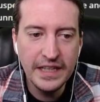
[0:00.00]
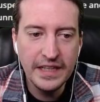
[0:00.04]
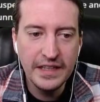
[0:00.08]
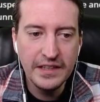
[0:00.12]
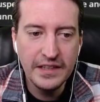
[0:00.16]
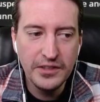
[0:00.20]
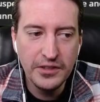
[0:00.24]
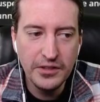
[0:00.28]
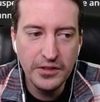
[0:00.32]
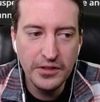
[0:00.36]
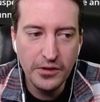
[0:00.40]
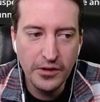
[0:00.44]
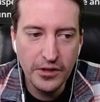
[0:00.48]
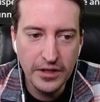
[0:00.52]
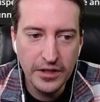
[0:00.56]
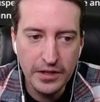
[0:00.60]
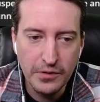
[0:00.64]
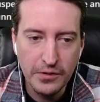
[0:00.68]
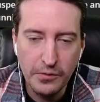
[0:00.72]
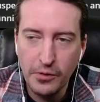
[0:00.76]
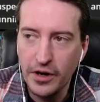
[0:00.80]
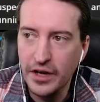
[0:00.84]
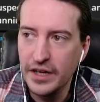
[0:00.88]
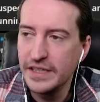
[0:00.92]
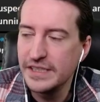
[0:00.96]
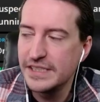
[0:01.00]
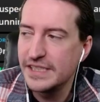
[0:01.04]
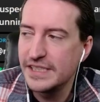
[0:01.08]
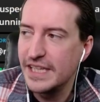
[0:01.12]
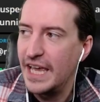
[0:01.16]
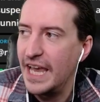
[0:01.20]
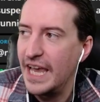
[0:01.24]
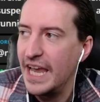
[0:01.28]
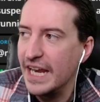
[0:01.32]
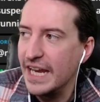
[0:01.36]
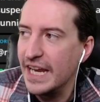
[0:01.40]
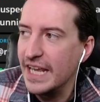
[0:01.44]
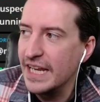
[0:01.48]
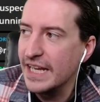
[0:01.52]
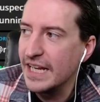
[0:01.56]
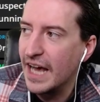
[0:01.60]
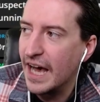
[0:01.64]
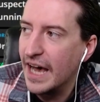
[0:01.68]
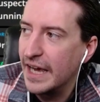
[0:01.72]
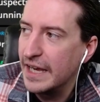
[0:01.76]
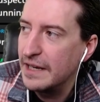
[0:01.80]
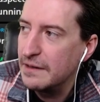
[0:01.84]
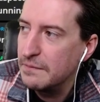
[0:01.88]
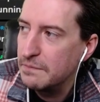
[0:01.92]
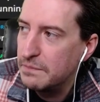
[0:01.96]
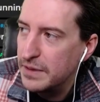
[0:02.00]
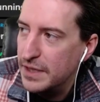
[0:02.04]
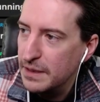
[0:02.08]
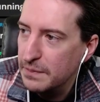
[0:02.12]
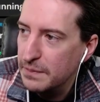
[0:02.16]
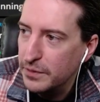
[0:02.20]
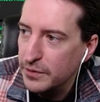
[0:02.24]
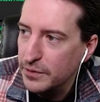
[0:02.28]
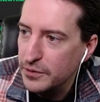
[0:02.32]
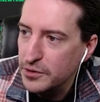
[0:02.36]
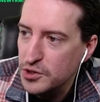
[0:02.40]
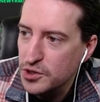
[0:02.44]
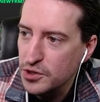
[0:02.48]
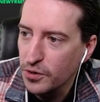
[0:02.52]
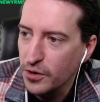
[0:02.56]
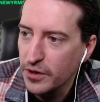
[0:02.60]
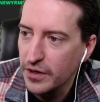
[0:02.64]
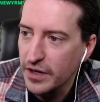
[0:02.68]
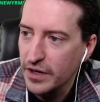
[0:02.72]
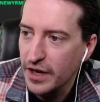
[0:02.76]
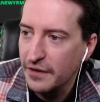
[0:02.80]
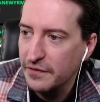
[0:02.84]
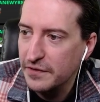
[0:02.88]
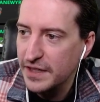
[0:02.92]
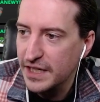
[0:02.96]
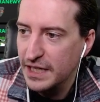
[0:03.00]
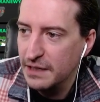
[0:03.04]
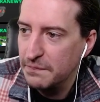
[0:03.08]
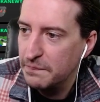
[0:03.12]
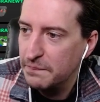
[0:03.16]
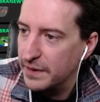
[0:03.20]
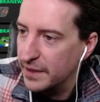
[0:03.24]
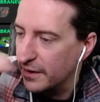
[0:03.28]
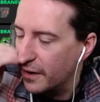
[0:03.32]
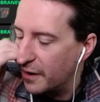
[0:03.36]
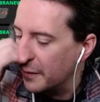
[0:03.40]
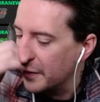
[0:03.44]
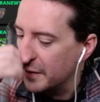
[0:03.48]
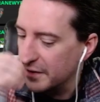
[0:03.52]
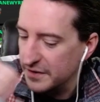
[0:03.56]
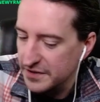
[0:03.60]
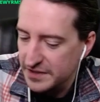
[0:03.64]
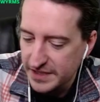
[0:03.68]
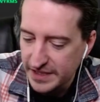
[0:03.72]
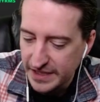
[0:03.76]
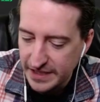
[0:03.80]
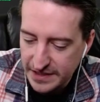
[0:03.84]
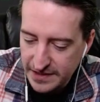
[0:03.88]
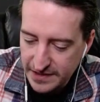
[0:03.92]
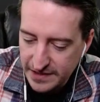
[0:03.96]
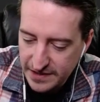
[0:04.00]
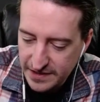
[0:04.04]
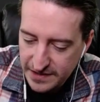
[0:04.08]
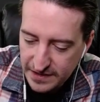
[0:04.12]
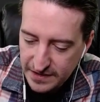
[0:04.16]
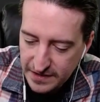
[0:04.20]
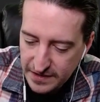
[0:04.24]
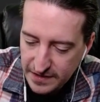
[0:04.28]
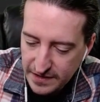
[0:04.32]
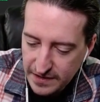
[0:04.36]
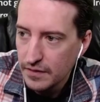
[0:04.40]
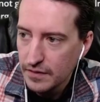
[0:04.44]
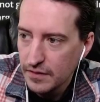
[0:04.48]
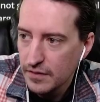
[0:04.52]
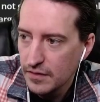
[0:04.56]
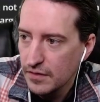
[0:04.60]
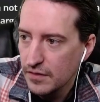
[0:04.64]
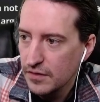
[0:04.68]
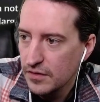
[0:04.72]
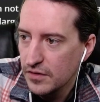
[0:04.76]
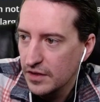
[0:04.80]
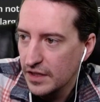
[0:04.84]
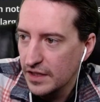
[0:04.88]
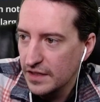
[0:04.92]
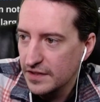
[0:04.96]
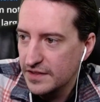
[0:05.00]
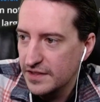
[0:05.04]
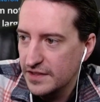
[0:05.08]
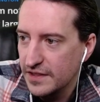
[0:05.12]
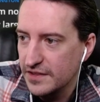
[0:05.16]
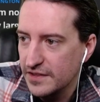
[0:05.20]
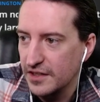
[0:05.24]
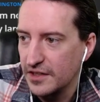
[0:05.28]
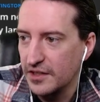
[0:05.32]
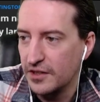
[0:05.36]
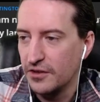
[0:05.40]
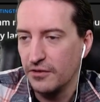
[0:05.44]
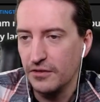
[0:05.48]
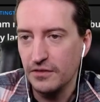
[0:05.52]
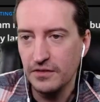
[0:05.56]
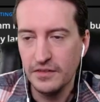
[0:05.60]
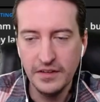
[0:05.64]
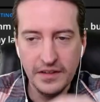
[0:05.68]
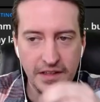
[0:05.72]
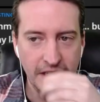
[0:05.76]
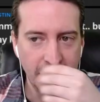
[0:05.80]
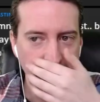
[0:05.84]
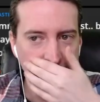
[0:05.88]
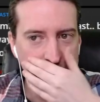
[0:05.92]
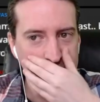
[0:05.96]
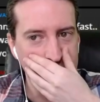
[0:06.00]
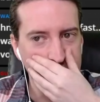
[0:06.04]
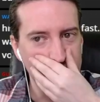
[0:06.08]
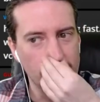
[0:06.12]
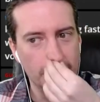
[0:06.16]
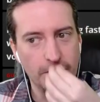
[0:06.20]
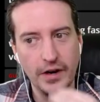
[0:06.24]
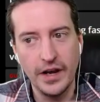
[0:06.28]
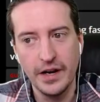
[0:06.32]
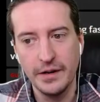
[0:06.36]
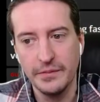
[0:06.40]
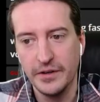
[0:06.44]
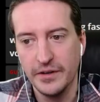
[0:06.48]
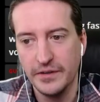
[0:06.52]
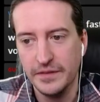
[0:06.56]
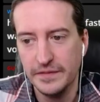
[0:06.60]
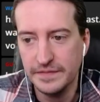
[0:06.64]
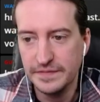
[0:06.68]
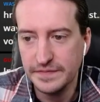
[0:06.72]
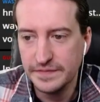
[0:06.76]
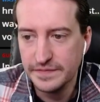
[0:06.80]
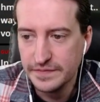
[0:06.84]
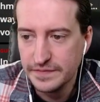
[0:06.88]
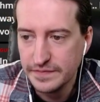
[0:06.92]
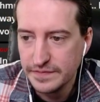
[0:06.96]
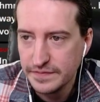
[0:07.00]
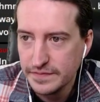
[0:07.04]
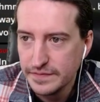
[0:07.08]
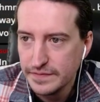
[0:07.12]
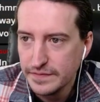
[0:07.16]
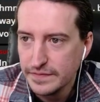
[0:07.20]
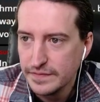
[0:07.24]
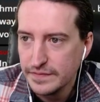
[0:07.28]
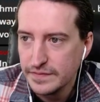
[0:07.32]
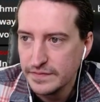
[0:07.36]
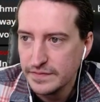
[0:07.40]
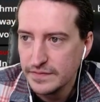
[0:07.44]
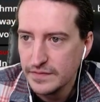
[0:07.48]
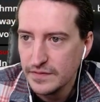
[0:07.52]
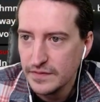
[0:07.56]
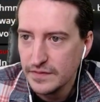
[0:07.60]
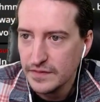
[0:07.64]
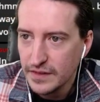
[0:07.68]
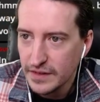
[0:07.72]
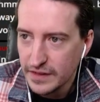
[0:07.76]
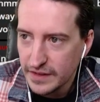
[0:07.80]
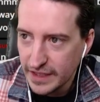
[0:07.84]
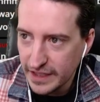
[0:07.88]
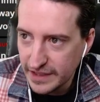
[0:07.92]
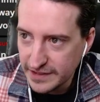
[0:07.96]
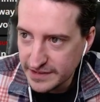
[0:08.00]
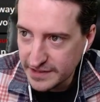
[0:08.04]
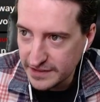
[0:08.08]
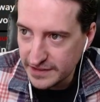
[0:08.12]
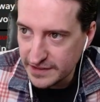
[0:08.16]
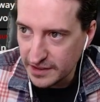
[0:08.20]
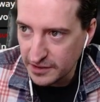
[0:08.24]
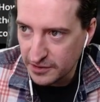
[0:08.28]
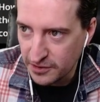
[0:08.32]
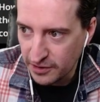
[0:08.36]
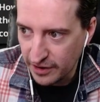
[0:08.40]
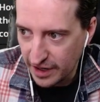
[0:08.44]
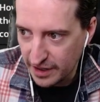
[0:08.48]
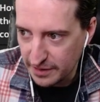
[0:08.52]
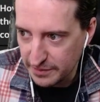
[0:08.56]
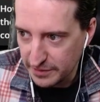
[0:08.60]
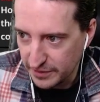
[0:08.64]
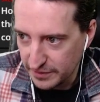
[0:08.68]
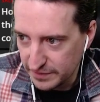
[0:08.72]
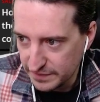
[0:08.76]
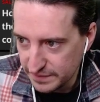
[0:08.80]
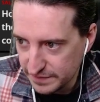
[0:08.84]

New York was 89 people short of keeping all their seats. This is incredible. This is incredible.